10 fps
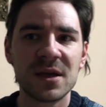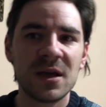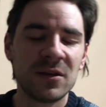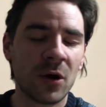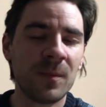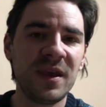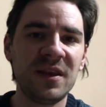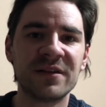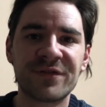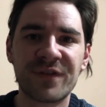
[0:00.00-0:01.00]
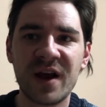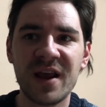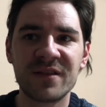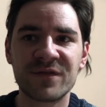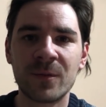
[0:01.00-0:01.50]
not being
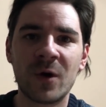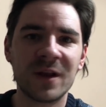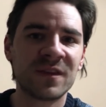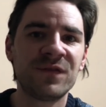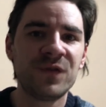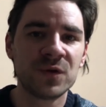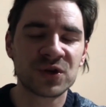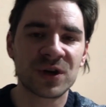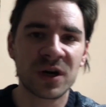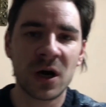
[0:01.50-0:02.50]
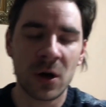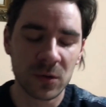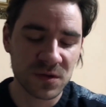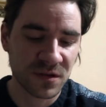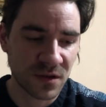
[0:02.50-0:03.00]
afraid from what the future
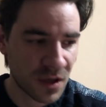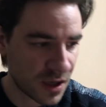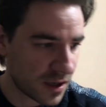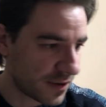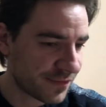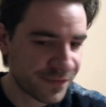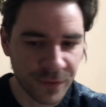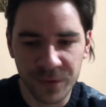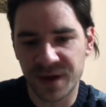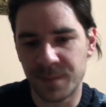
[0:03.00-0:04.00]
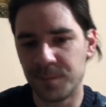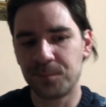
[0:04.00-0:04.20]
holds uh, for them.